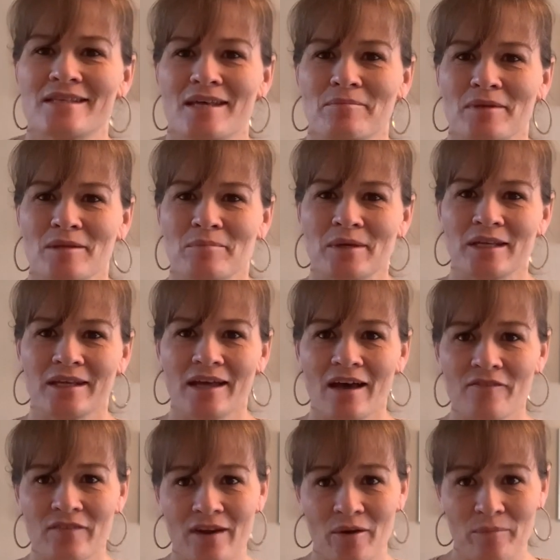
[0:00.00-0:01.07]
send me the
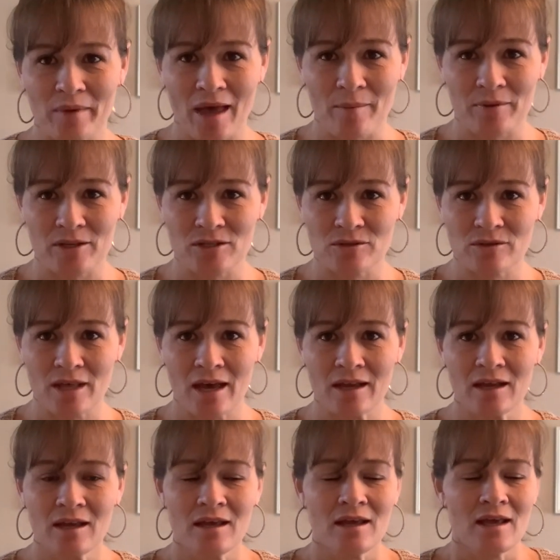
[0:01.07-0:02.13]
PDF, and I'll be happy to do
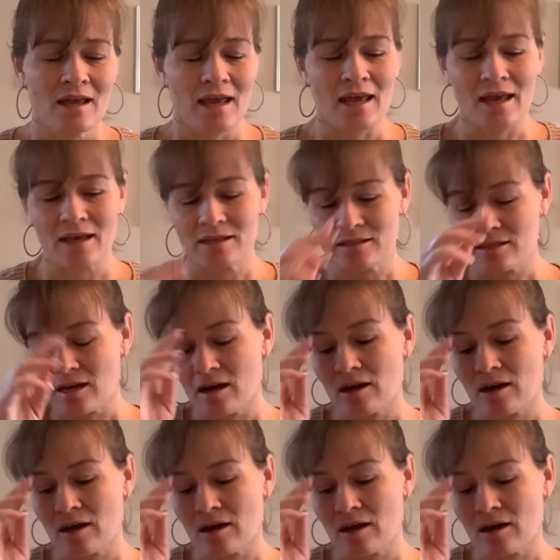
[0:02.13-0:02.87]
that. And,